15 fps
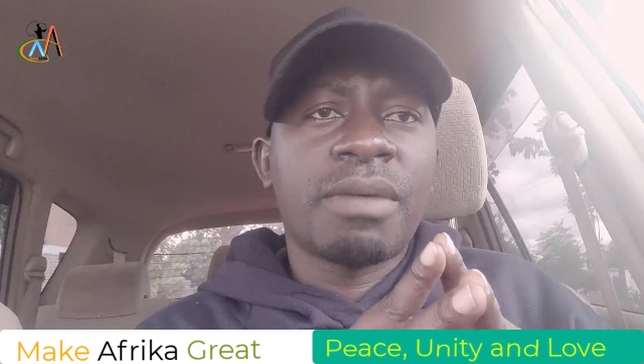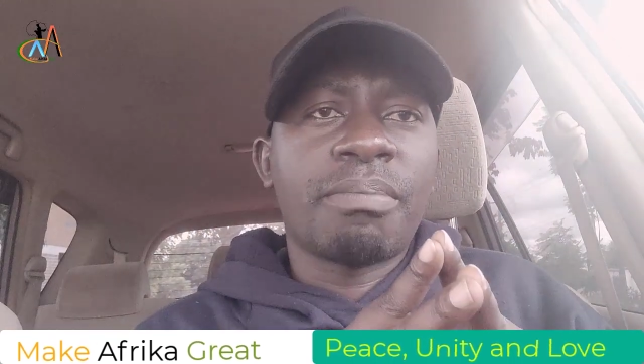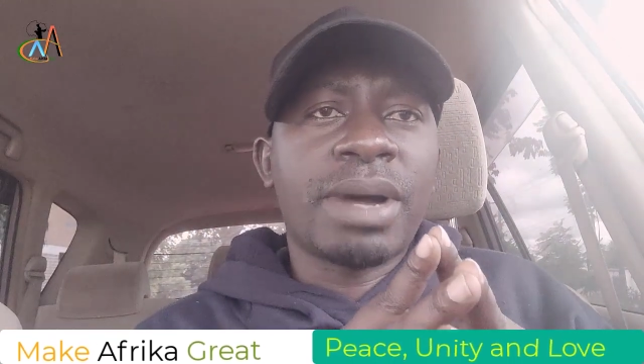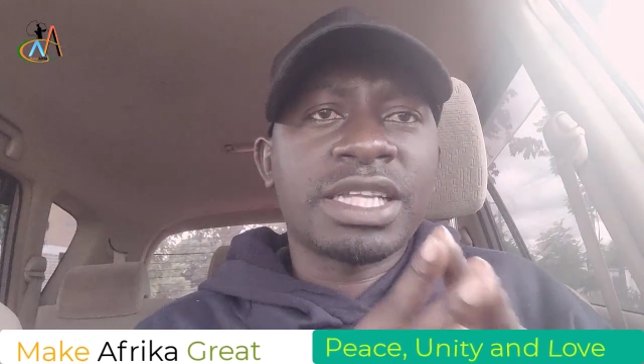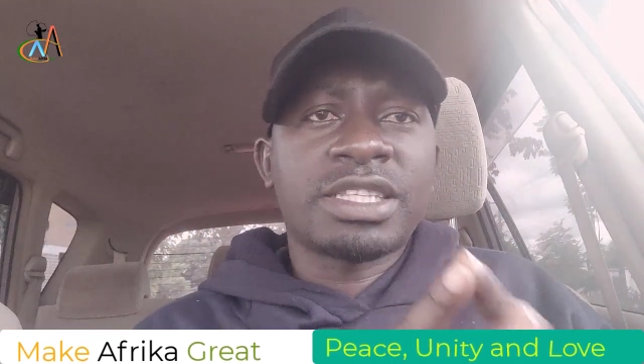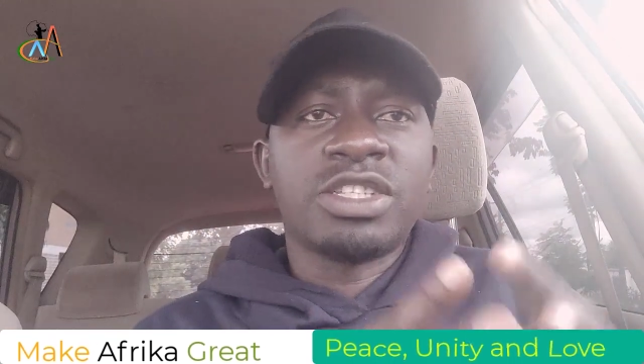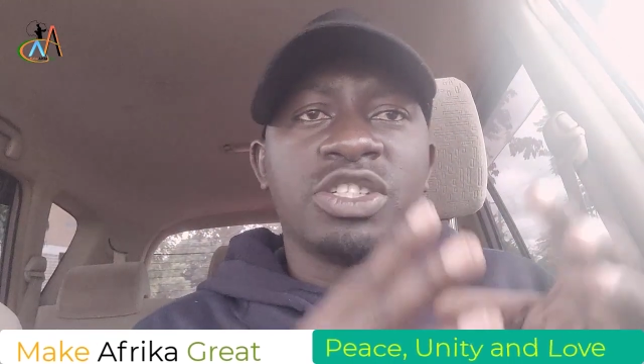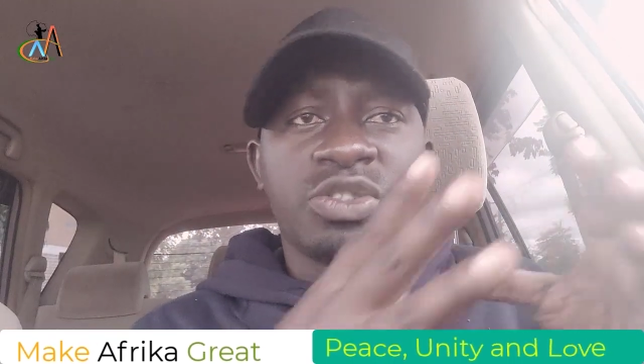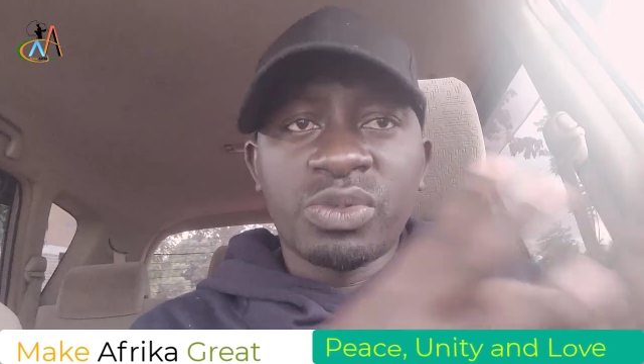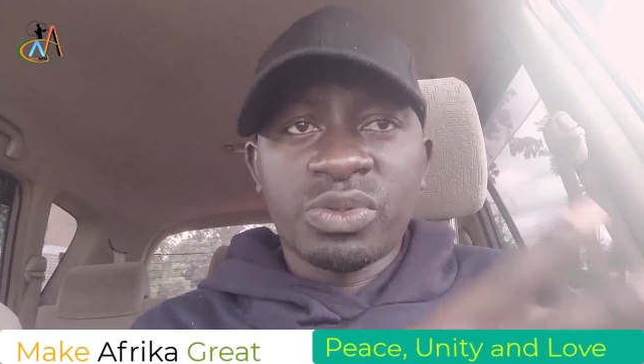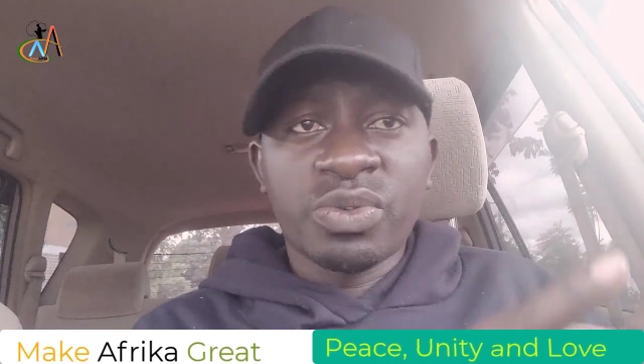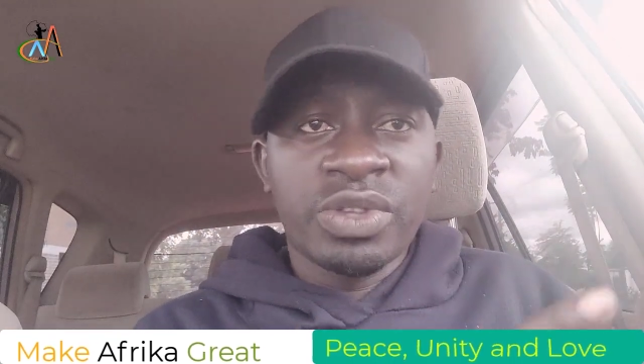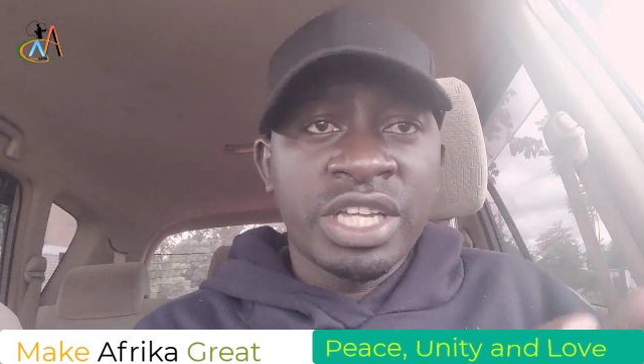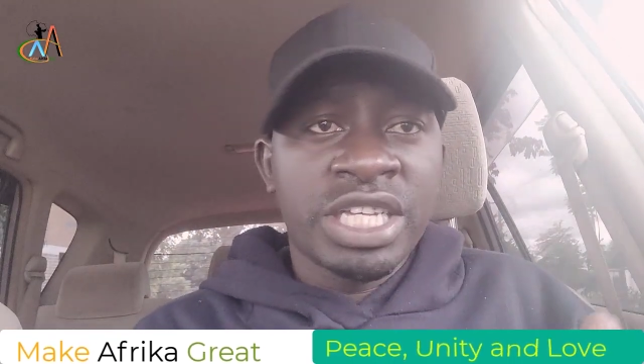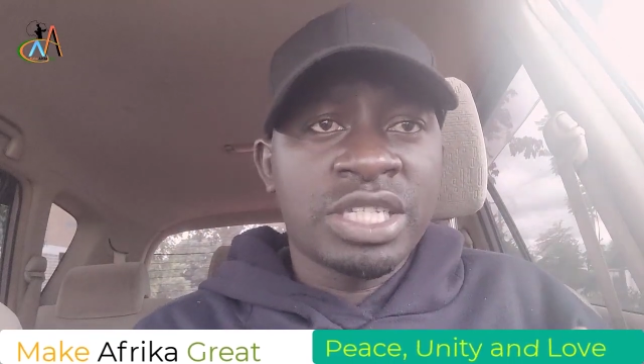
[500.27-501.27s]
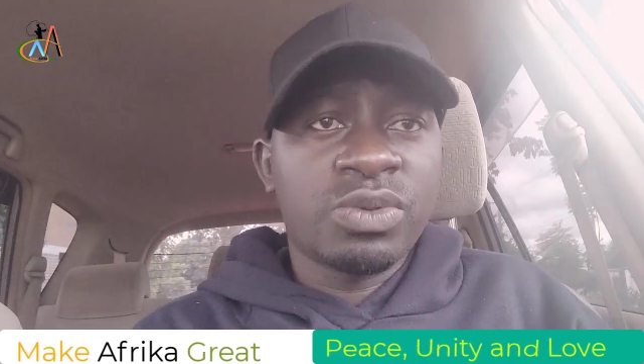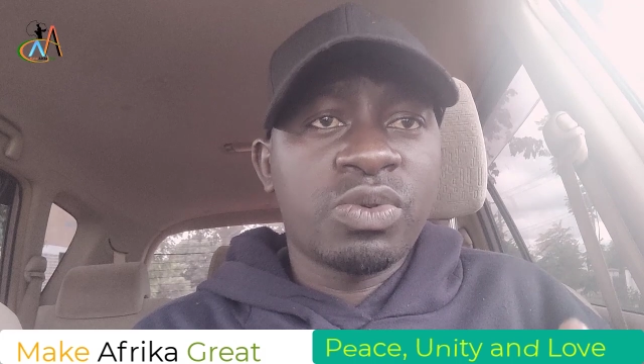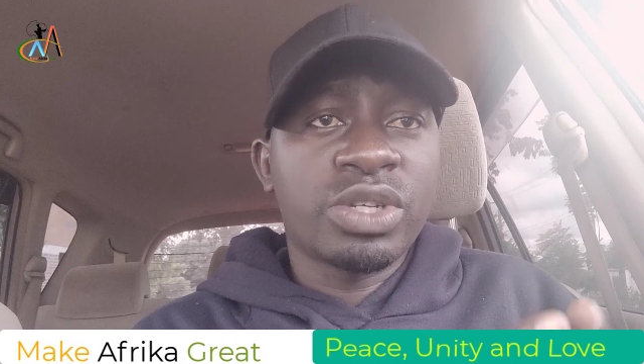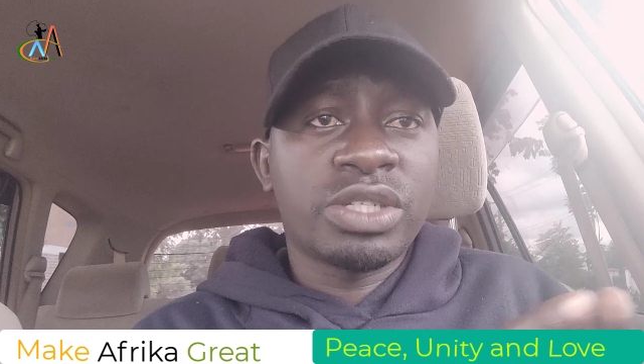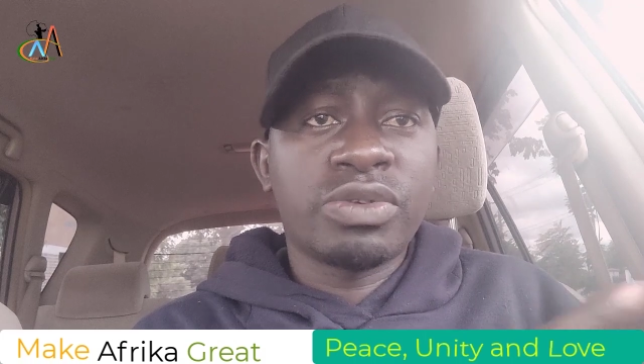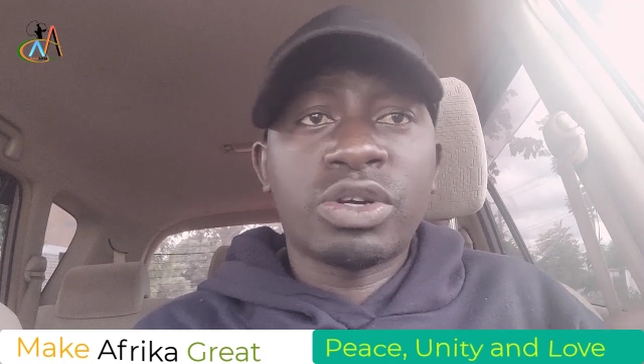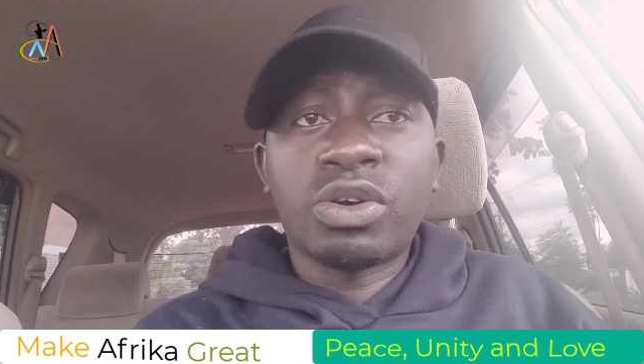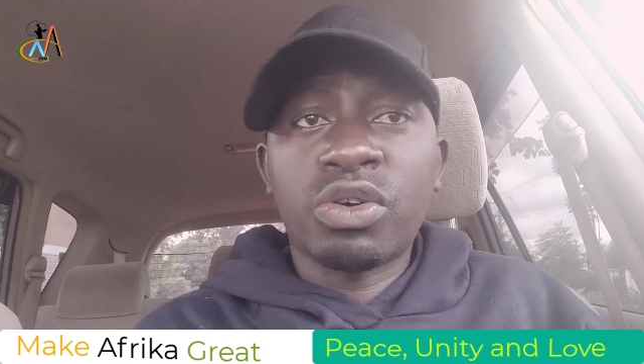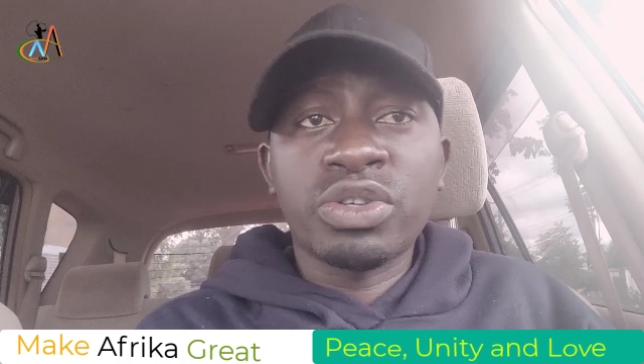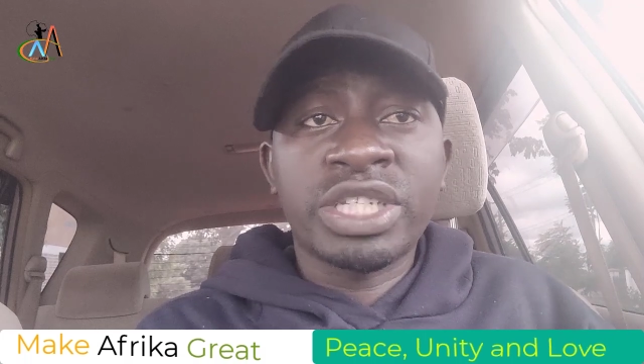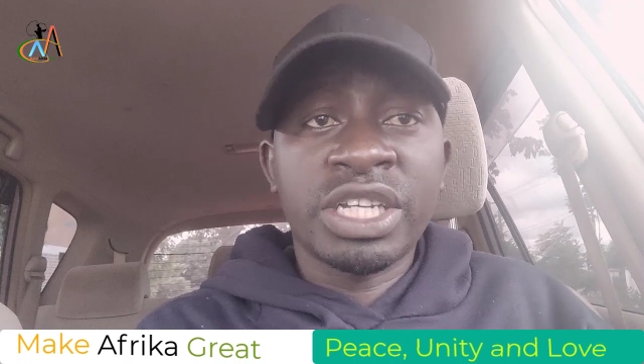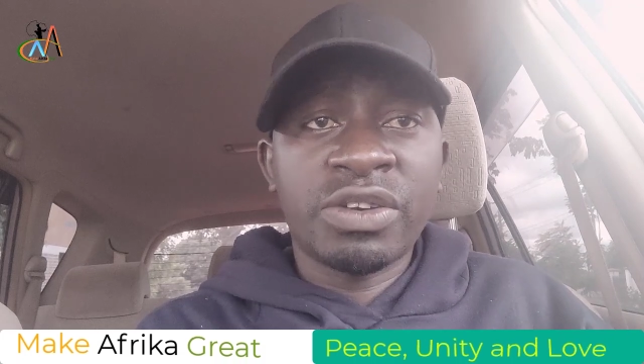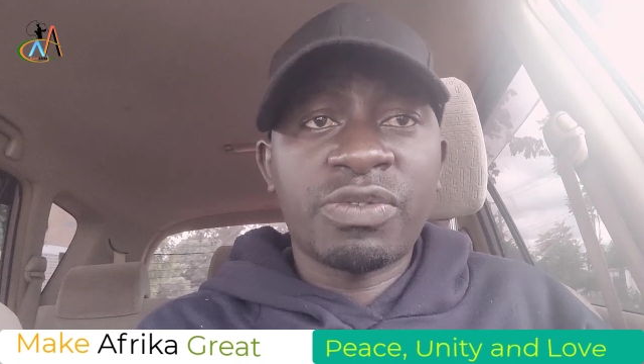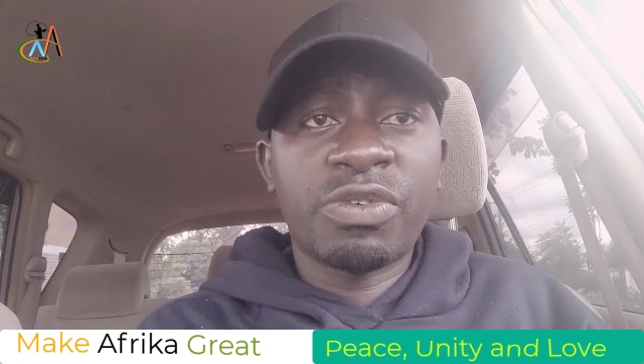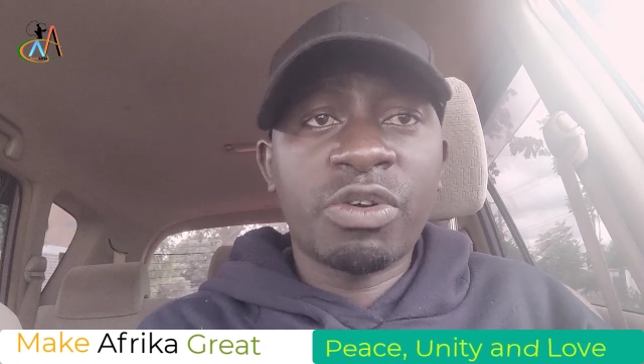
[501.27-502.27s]
But due to this, what we call
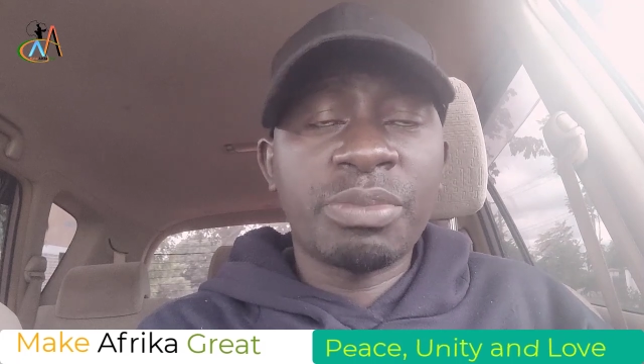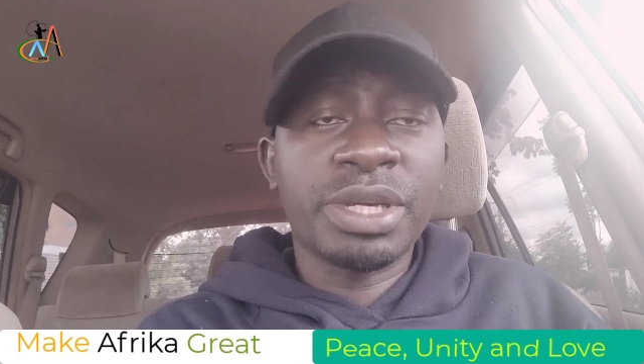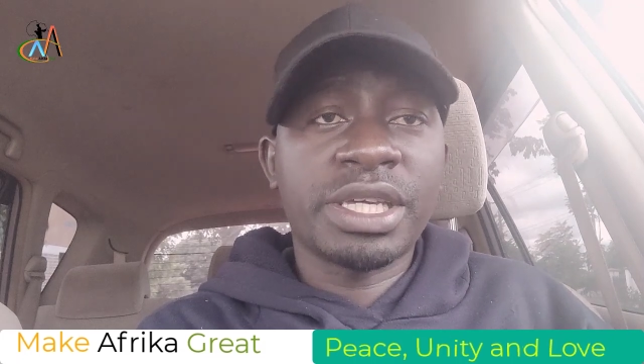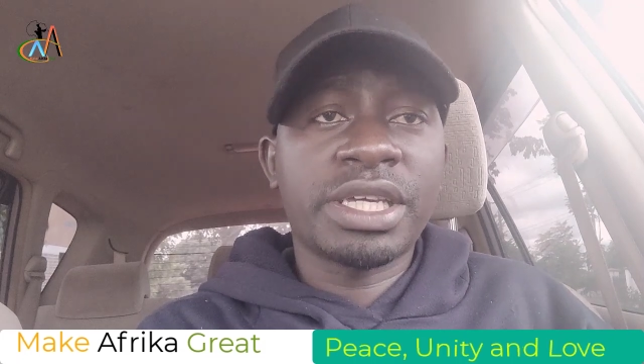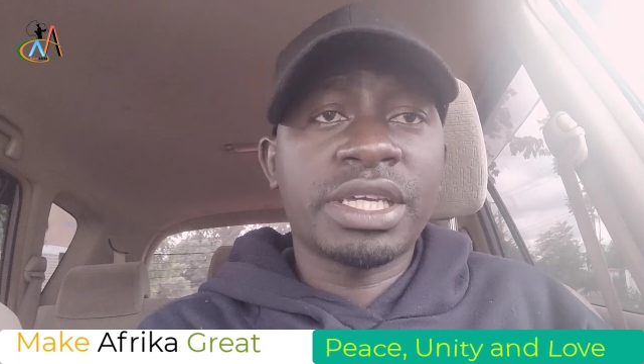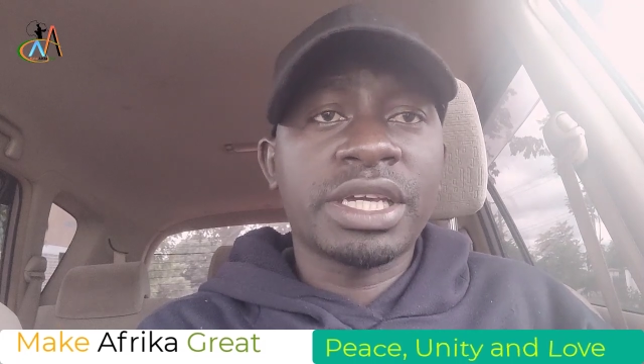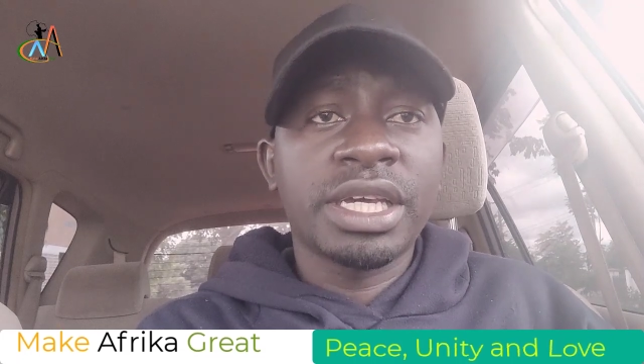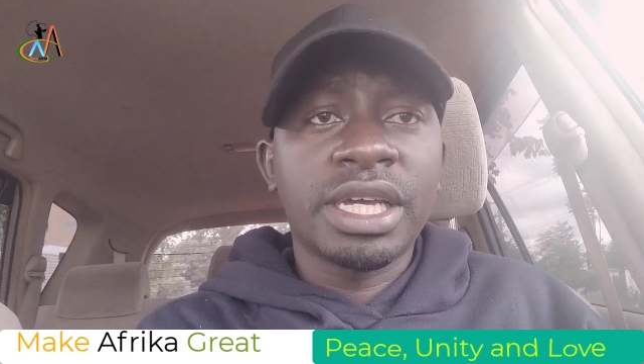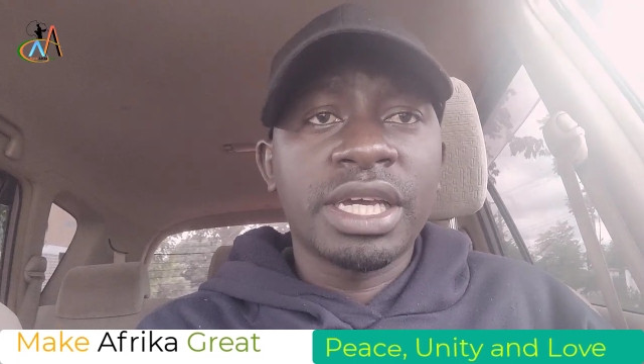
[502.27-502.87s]
xenophobic,